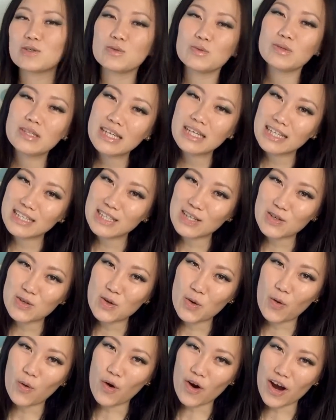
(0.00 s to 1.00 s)
you need
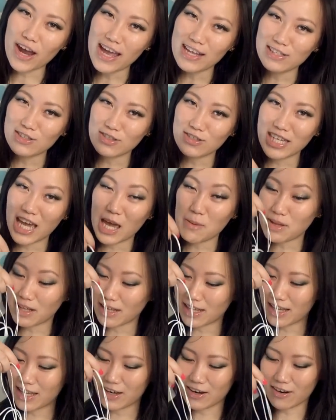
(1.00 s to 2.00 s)
your
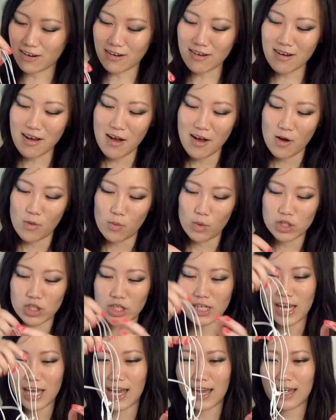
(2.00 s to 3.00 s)
entertainment gear, which
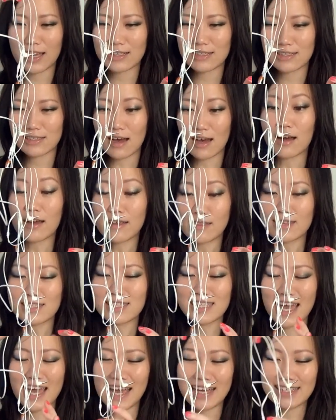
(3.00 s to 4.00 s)
in case, uh, in
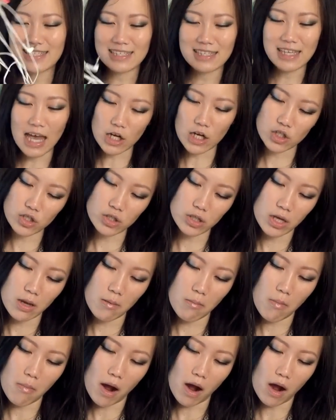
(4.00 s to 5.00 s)
this case, is
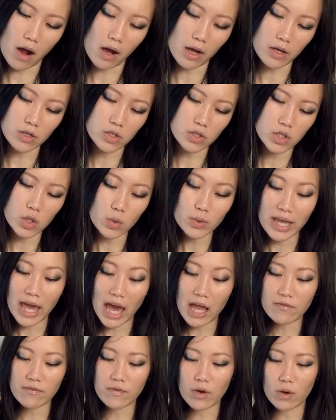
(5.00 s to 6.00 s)
actually my Sony
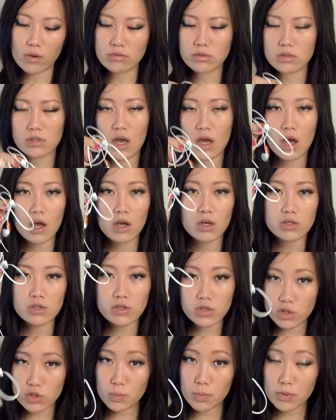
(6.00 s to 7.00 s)
headphones
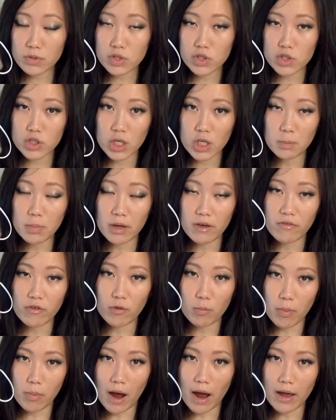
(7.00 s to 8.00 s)
super cheap if
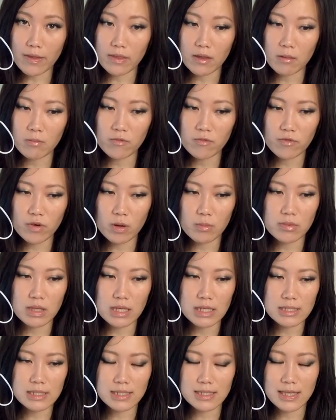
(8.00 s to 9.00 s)
you buy them from
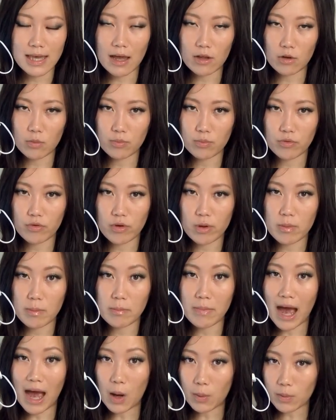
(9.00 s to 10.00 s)
the Seattle
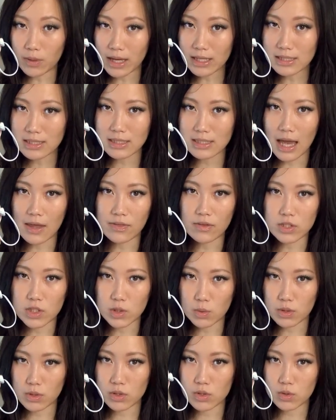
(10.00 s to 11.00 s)
premium outlets at the
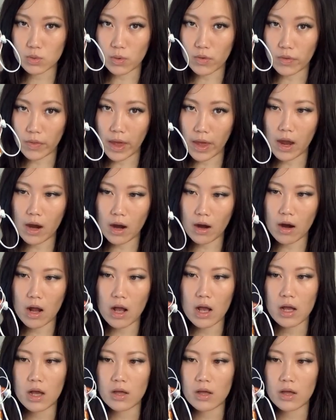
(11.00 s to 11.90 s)
Sony store there.